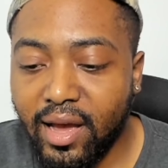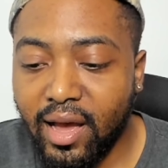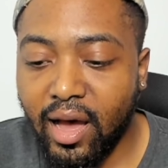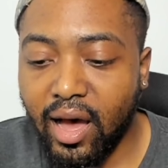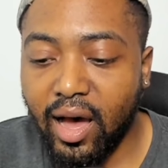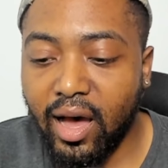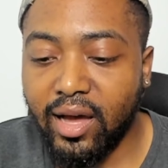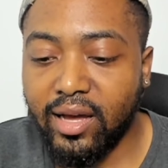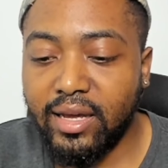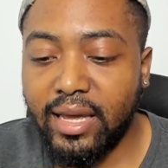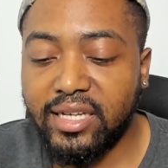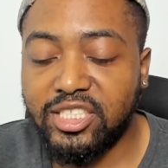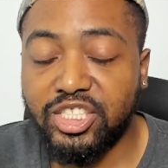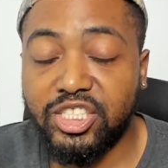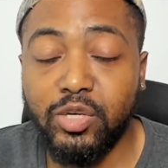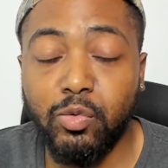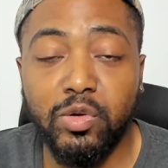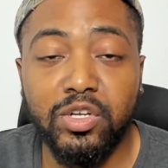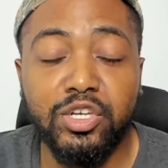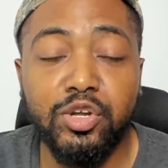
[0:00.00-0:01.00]
uh and
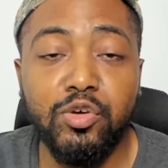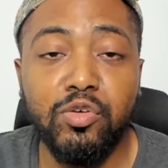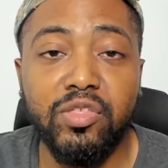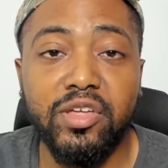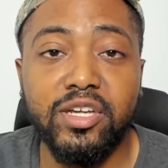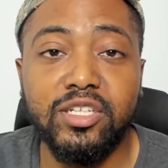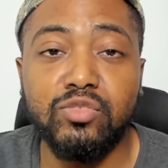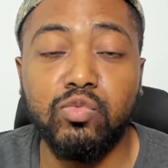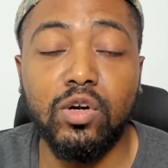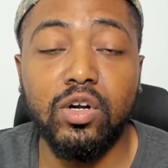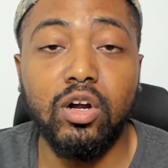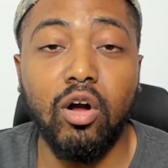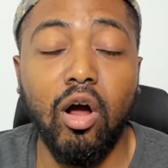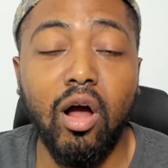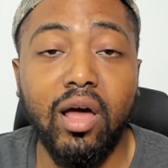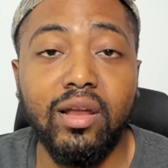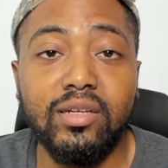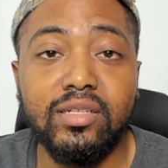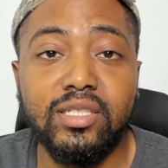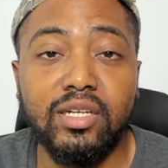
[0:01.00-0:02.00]
she would do this
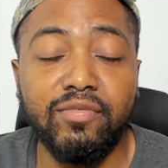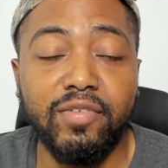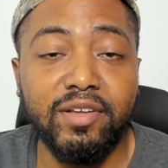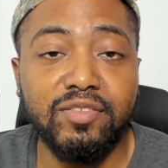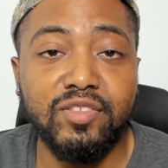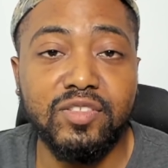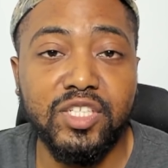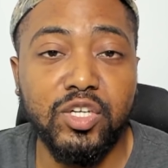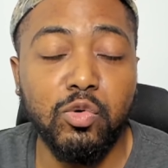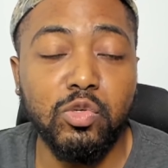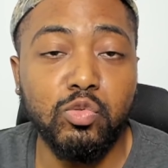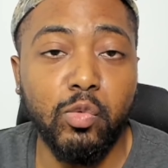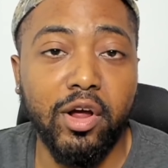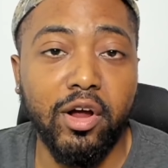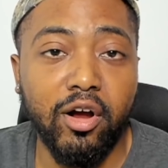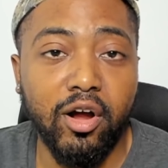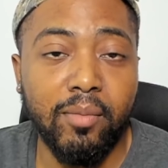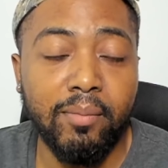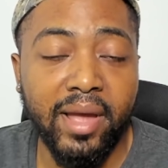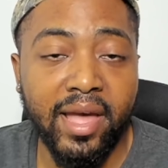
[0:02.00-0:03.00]
regardless of if she was
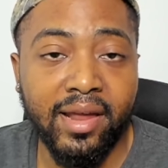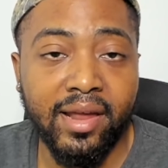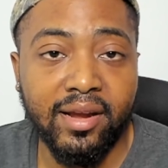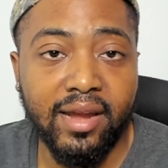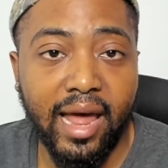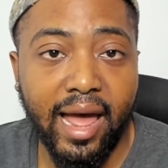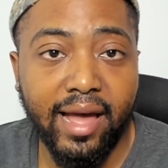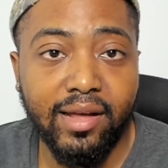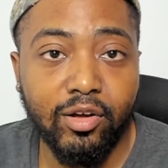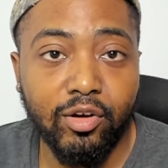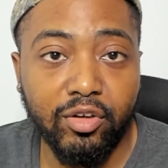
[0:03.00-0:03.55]
with her man or not